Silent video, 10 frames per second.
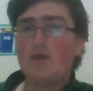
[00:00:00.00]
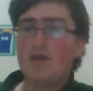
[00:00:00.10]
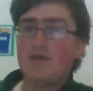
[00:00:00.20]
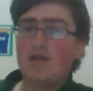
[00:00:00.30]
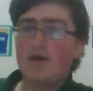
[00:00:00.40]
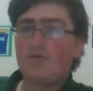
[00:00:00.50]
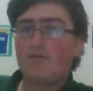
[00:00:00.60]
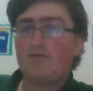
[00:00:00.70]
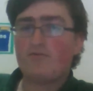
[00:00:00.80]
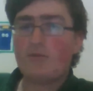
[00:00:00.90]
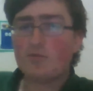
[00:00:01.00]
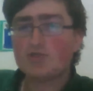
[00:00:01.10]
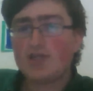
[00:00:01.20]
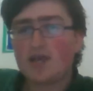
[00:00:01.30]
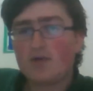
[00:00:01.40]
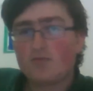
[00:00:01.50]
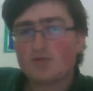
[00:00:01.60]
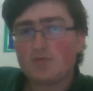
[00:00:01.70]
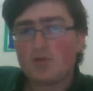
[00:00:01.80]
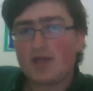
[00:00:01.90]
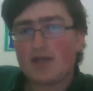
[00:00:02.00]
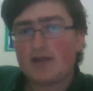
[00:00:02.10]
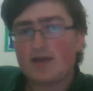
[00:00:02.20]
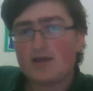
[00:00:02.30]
Now, Reaper's deck was playing